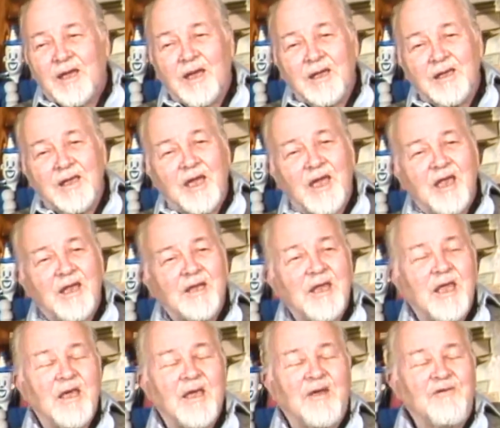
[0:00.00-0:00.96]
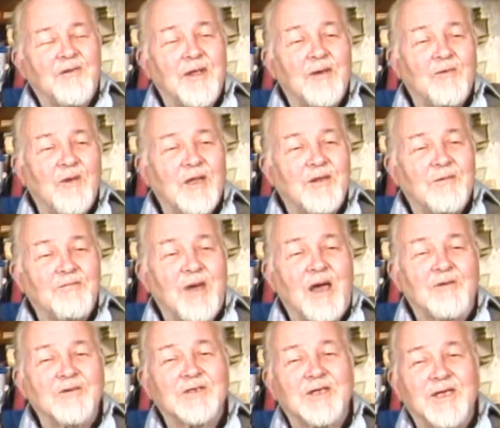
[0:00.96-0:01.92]
a guy named
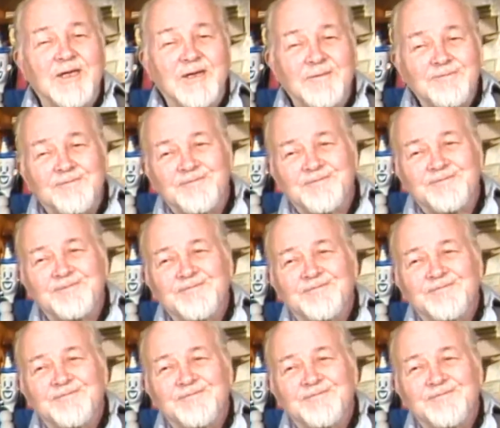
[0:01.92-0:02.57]
Willibowski,